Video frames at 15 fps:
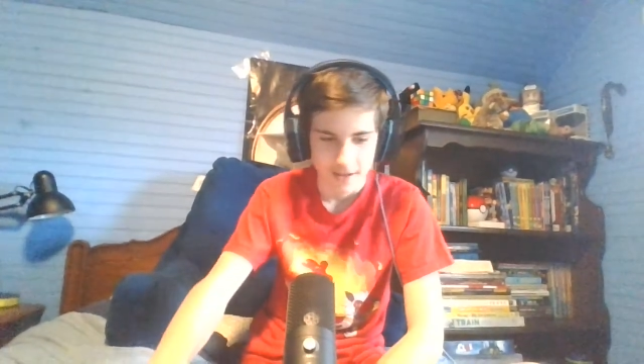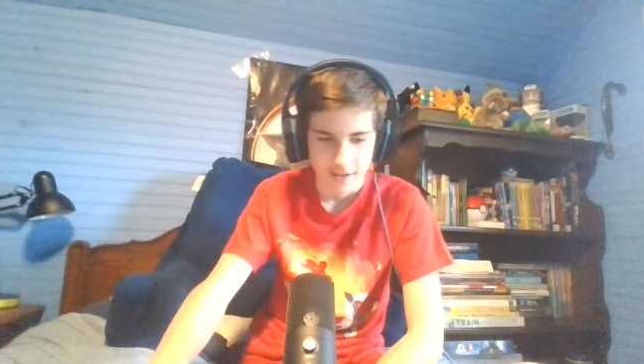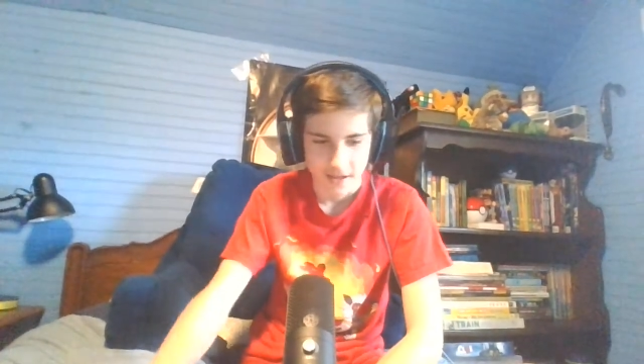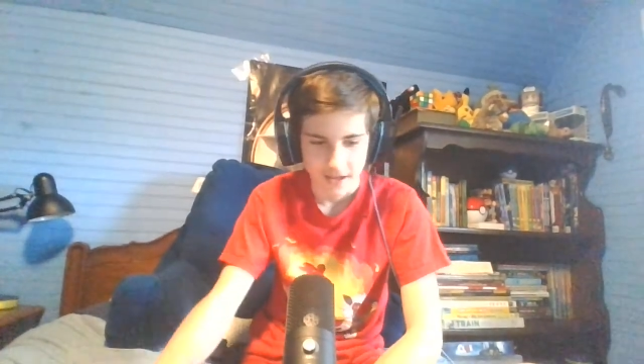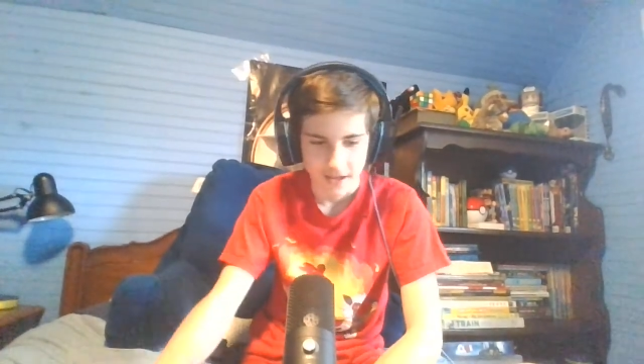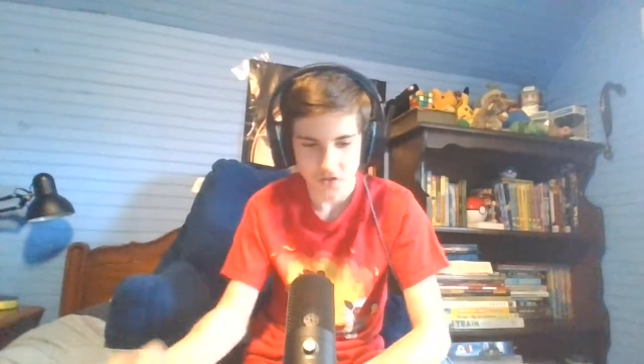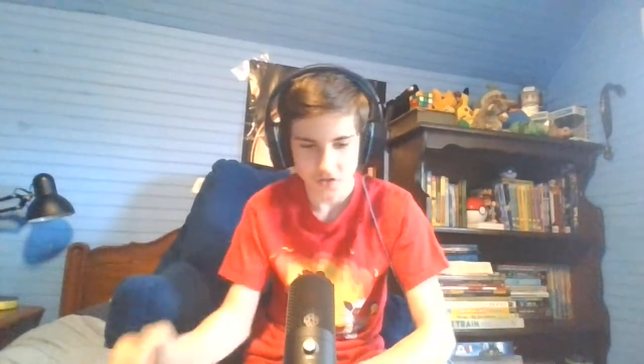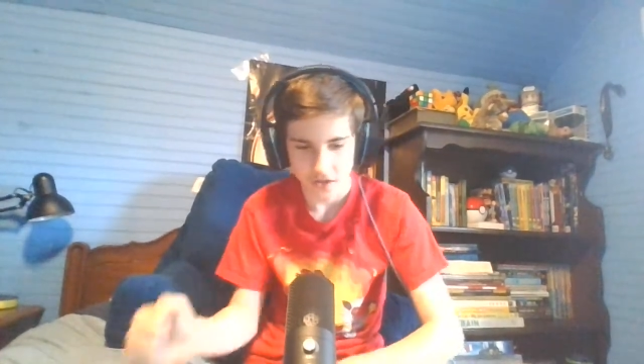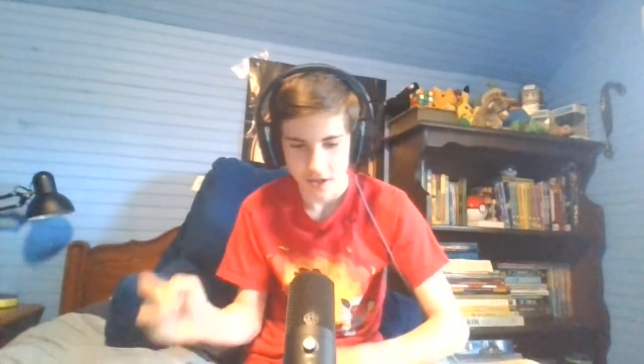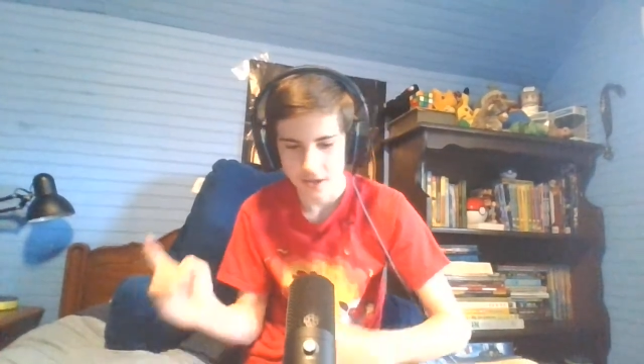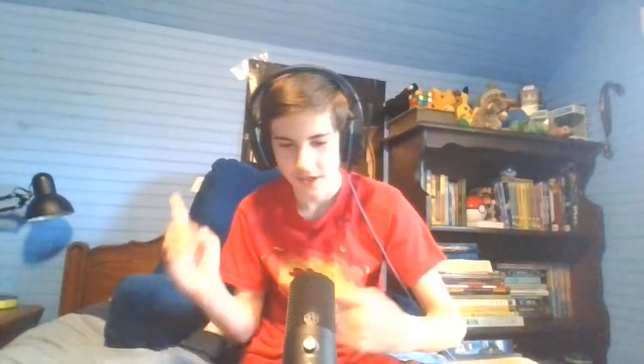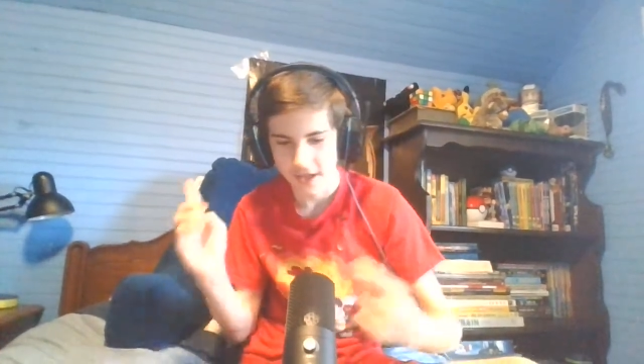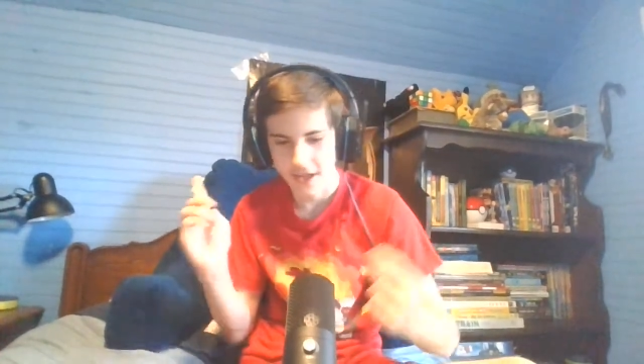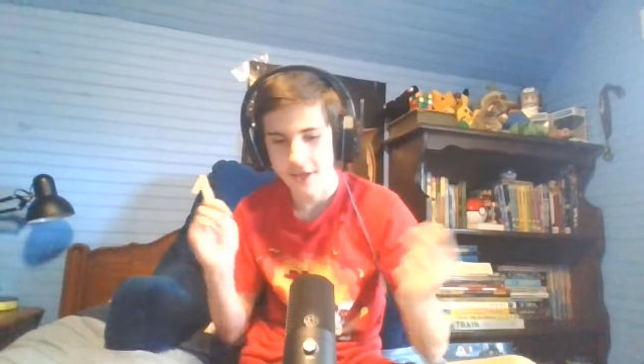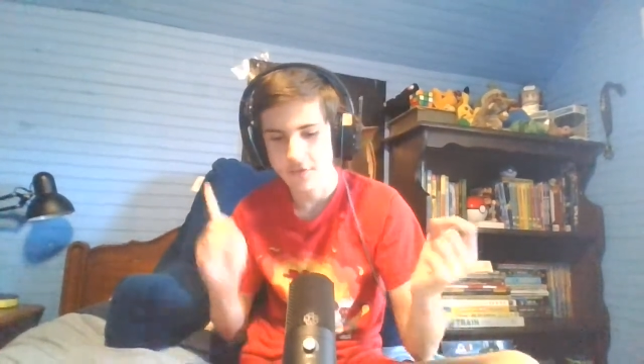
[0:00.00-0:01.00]

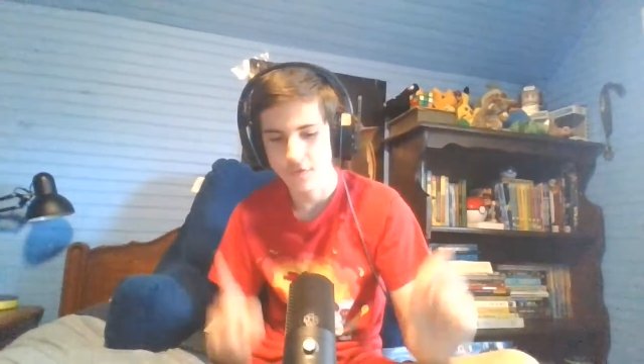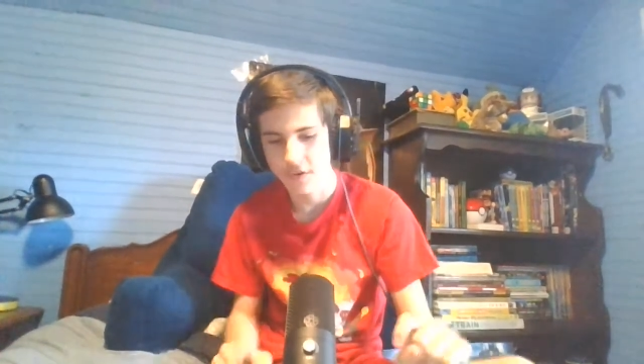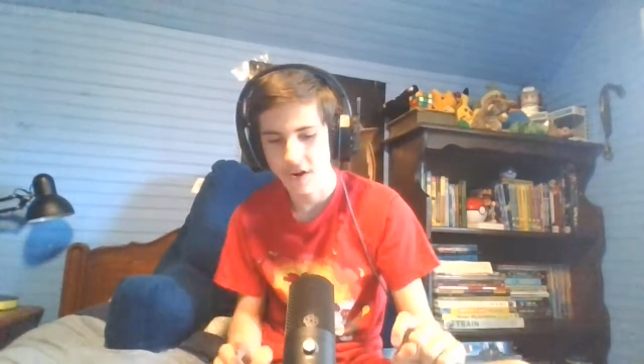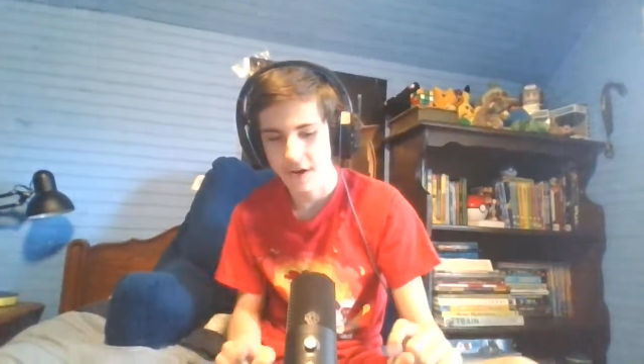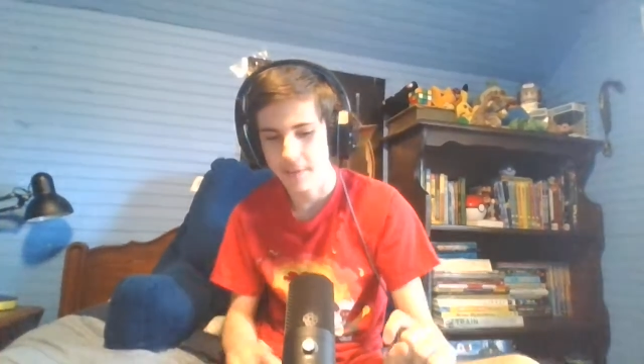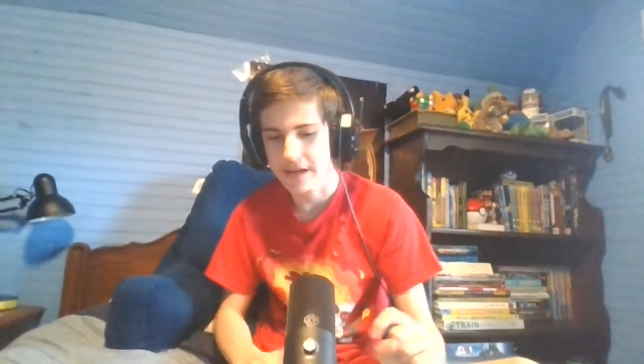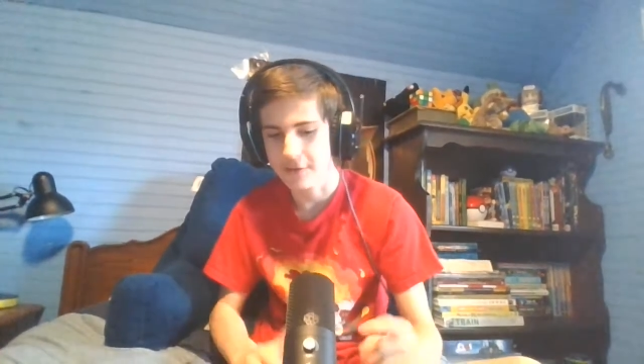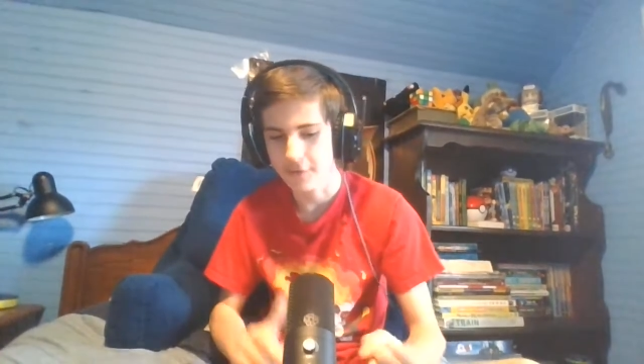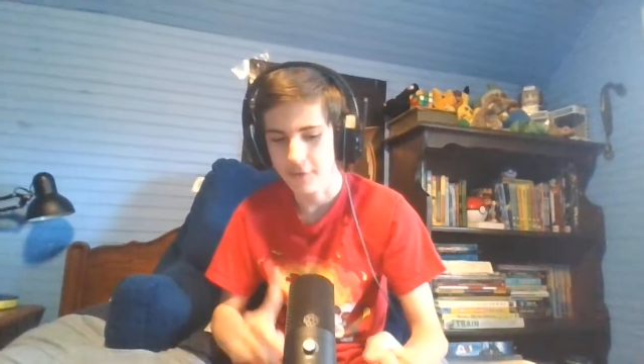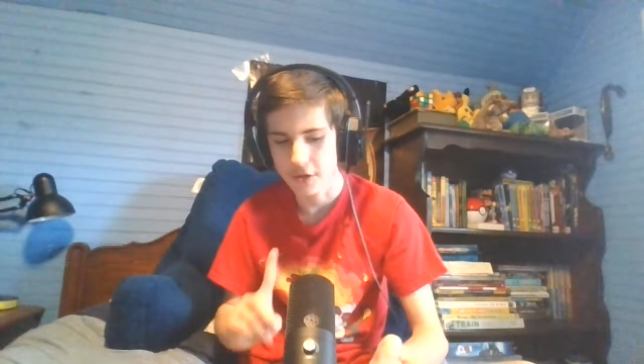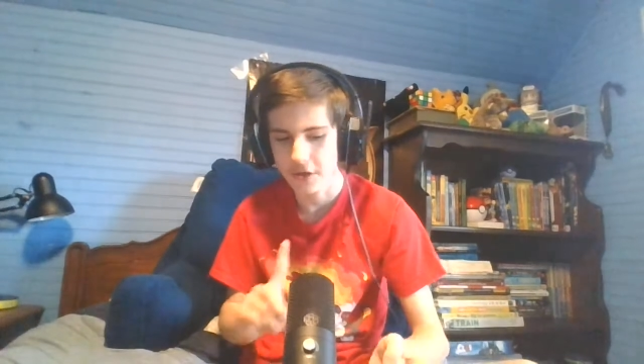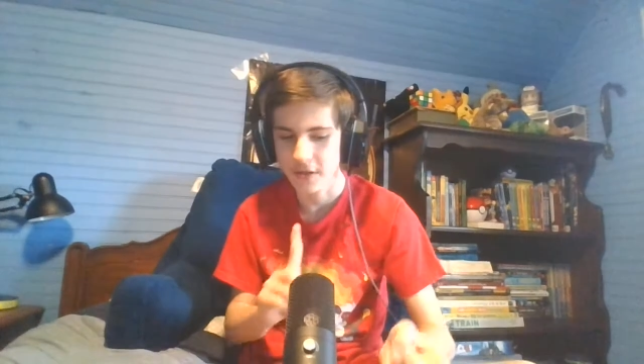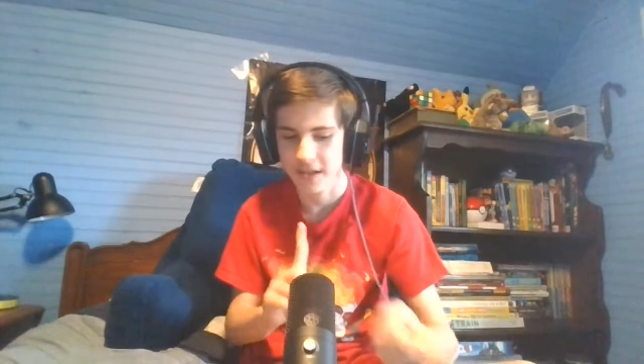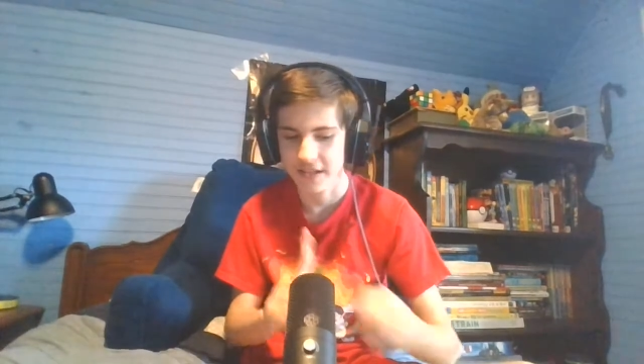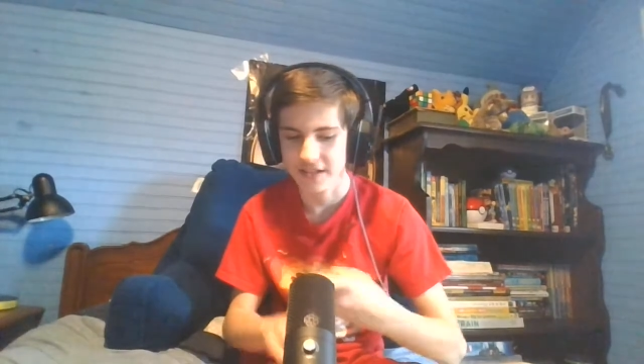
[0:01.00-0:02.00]
He was very powerful during, like,